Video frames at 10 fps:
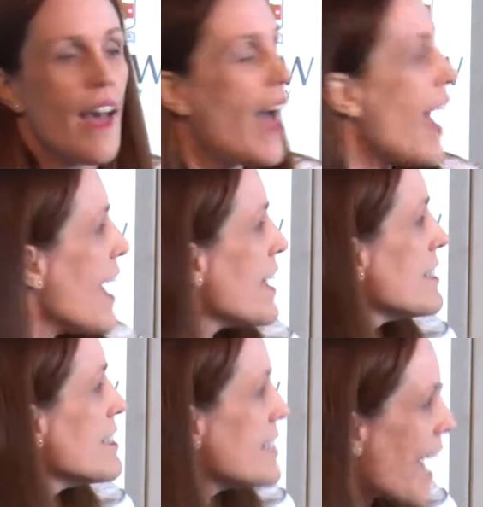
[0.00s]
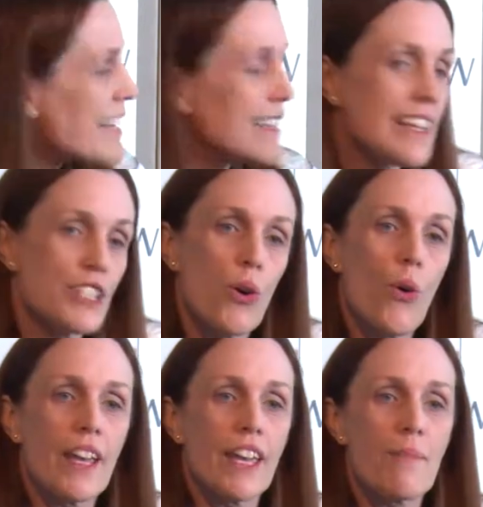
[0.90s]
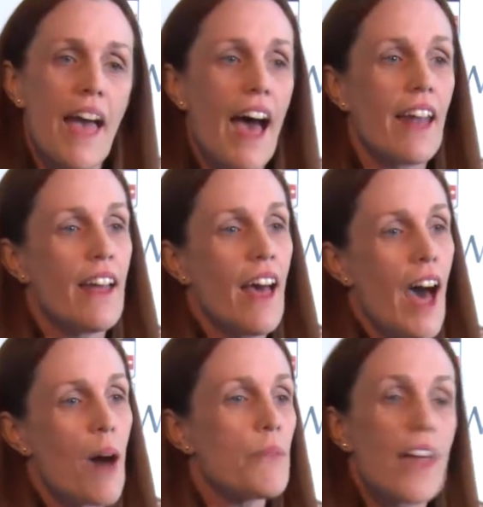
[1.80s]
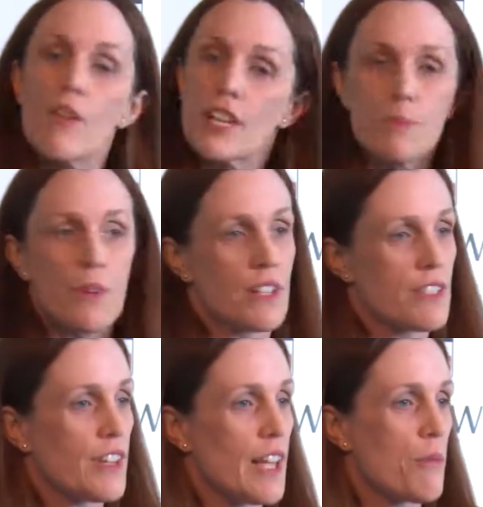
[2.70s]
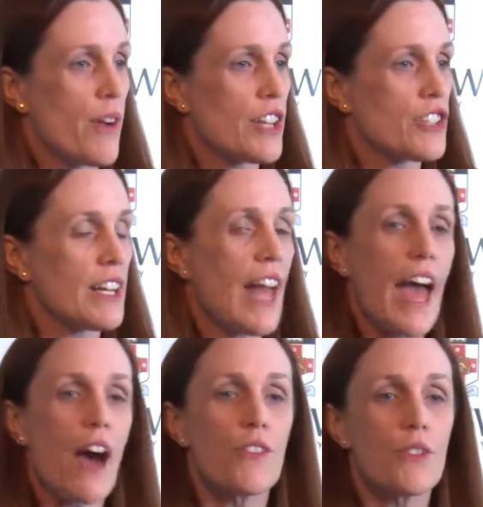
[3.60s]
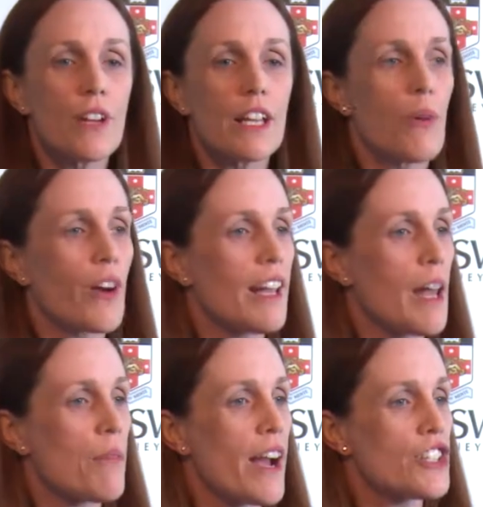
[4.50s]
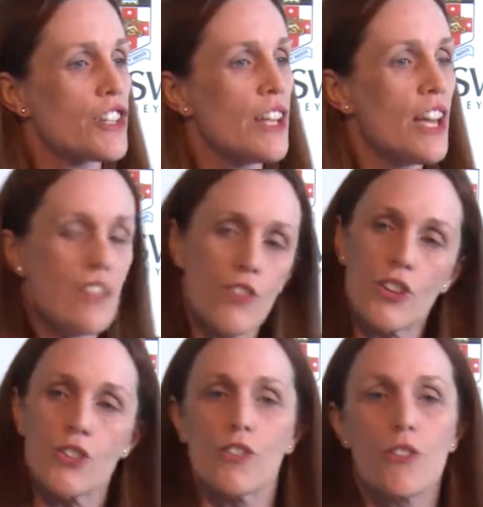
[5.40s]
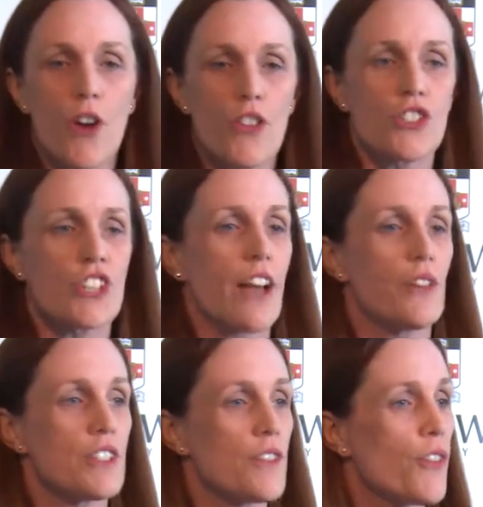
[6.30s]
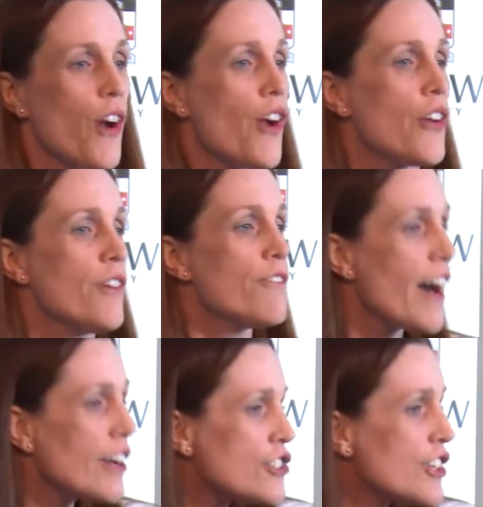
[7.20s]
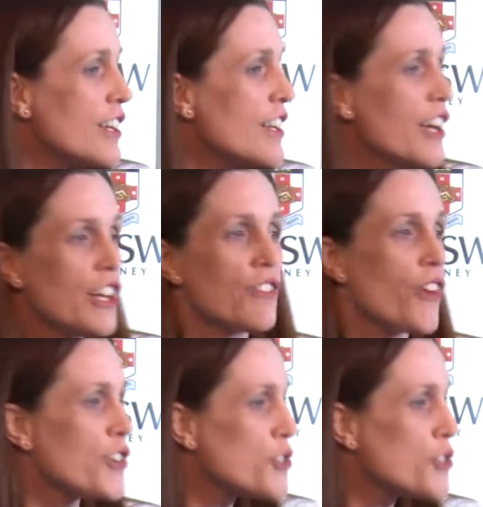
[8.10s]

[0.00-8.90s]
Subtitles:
and Natalie talking about their experience of collaboration and how, if you really want collaboration, you've got to sort of throw the shackles of your own function, your own